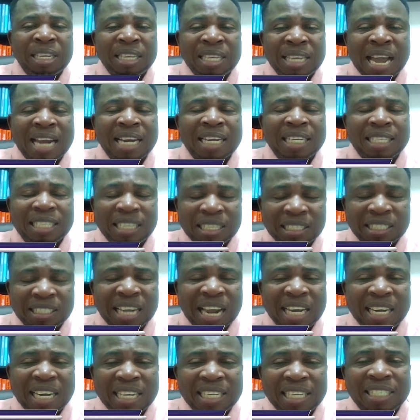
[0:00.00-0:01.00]
That is the
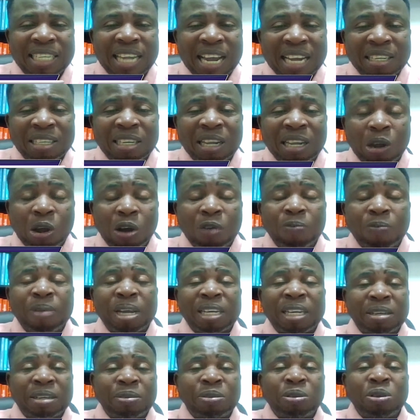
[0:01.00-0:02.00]
challenge that the
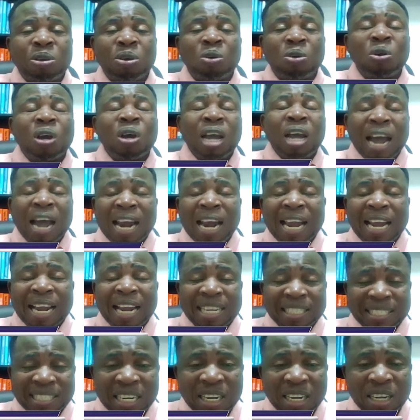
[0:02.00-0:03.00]
government, you know, like I
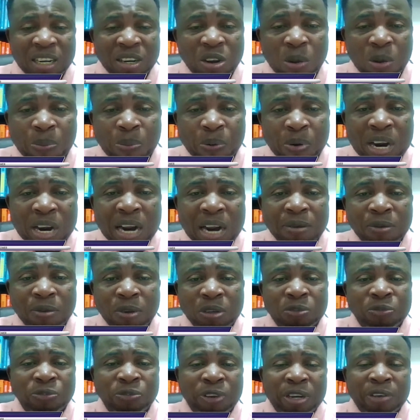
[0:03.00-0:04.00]
said in your program, it
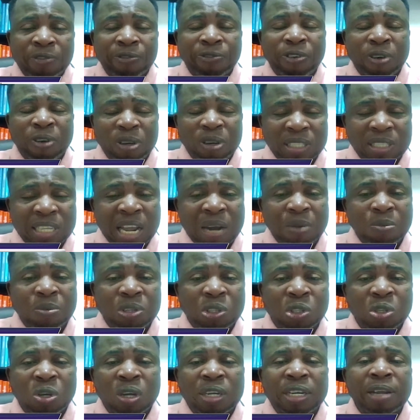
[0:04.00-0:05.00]
was for the first time we
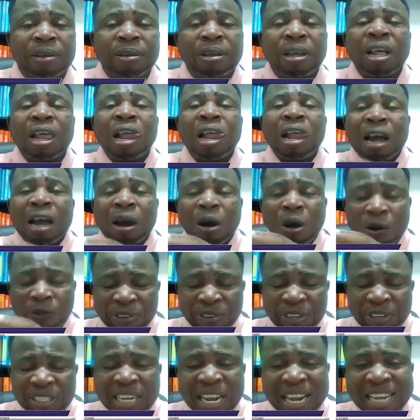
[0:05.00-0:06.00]
saw the
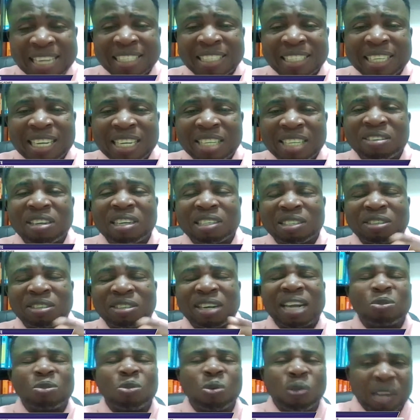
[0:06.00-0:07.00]
official exchange rate
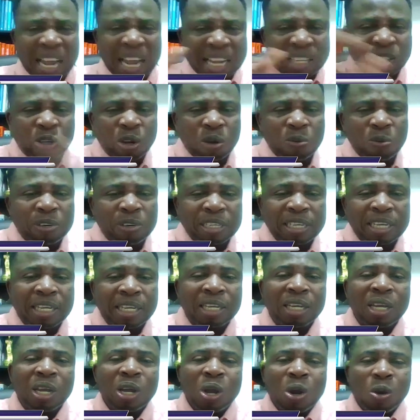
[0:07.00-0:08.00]
trying to catch up with
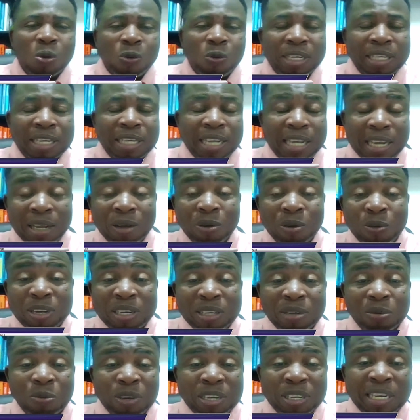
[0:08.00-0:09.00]

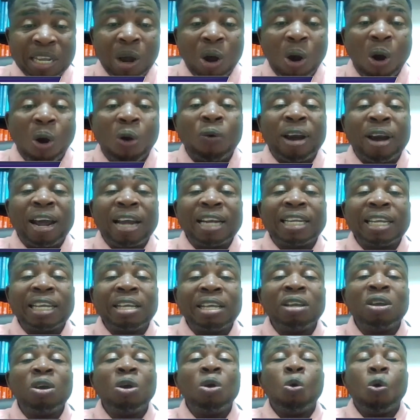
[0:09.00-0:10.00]
the
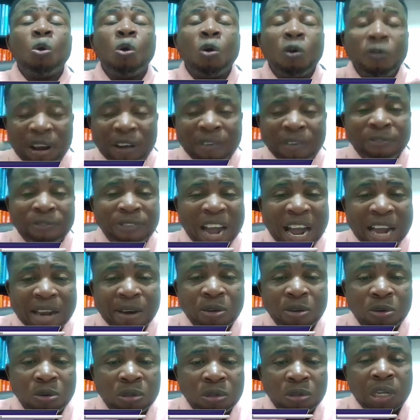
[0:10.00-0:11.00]
already
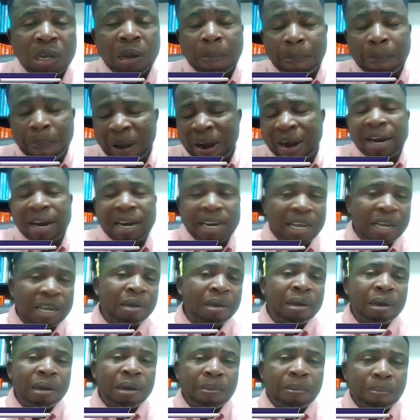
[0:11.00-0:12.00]
overvalued parallel
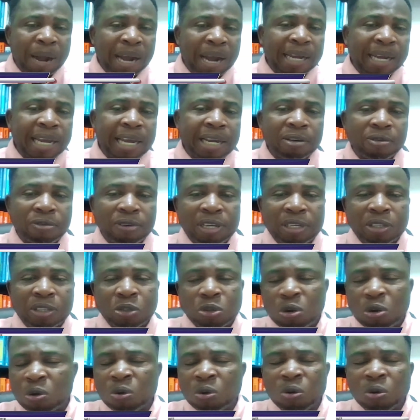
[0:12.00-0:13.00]
market rate.
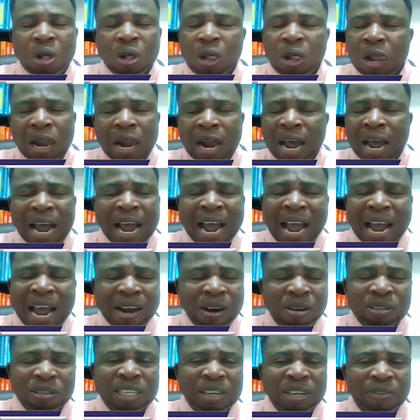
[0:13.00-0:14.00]
So I
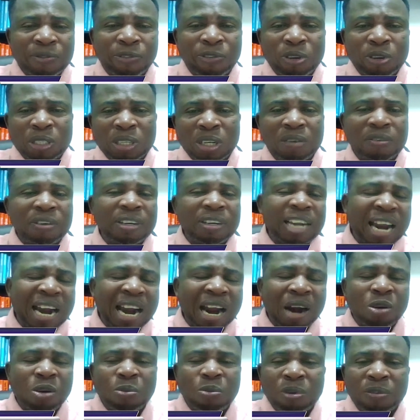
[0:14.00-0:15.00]
don't think floating of the
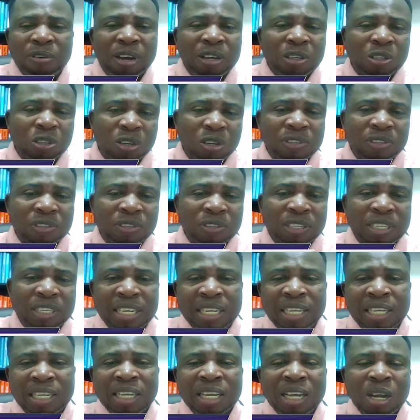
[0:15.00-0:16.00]
Naira removal subsidy
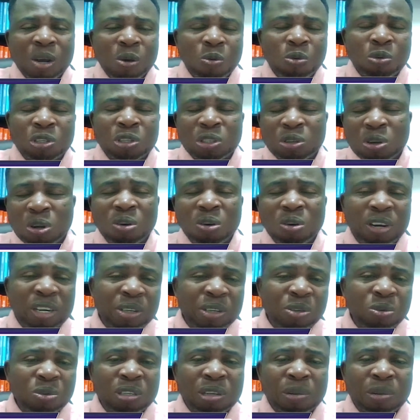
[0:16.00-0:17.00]
was going to
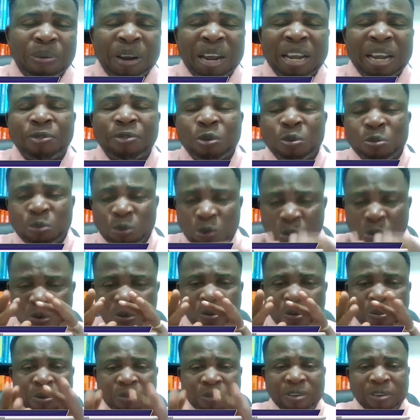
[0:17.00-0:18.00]
reduce the price. If we do
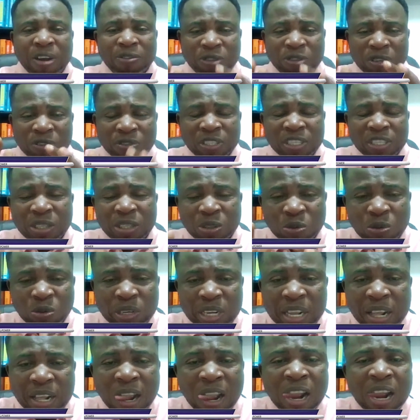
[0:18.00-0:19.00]
removal subsidy
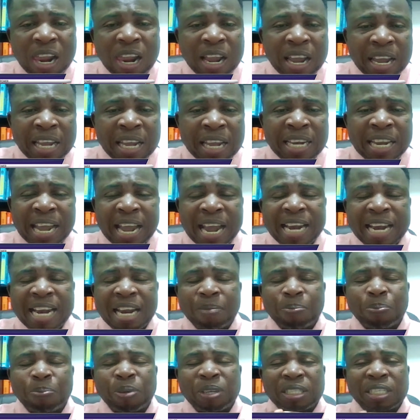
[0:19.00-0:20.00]
today, the
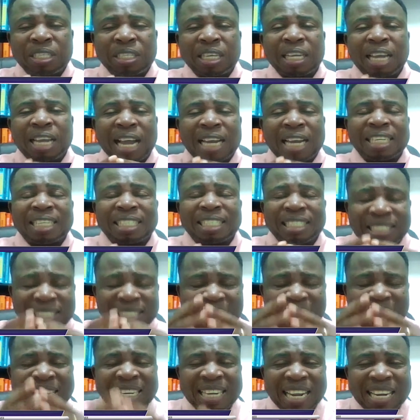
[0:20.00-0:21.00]
NNPC can
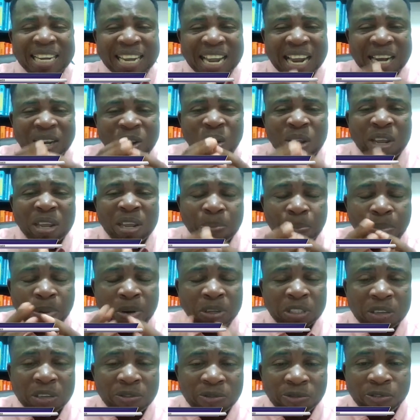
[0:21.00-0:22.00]
decide that they are not
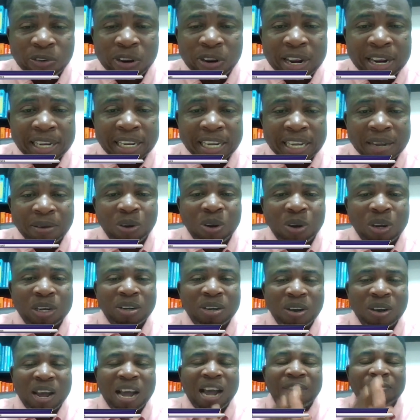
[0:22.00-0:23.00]
importing fuel again because they
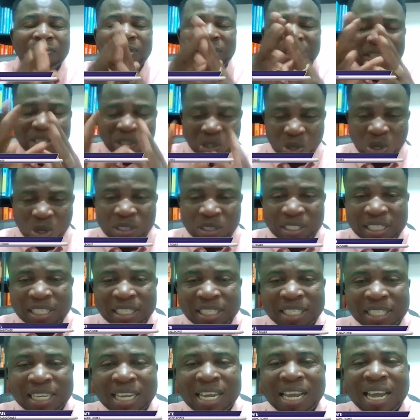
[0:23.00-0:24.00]
don't have the
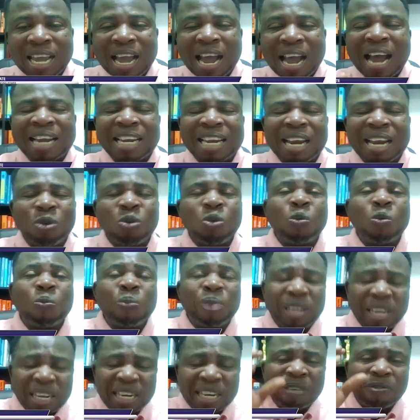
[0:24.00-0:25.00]
resources, and then we'll
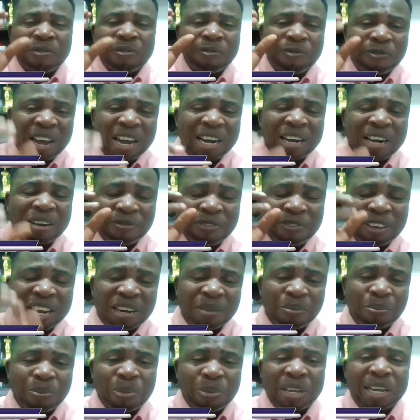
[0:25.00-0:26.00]
begin a very,
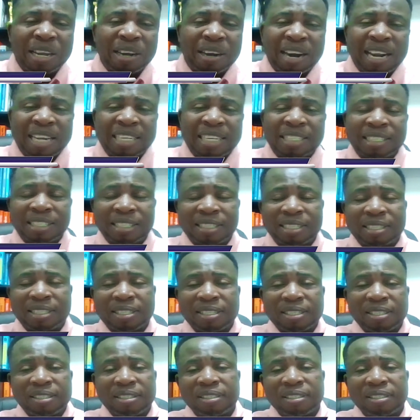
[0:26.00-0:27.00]
very big crisis.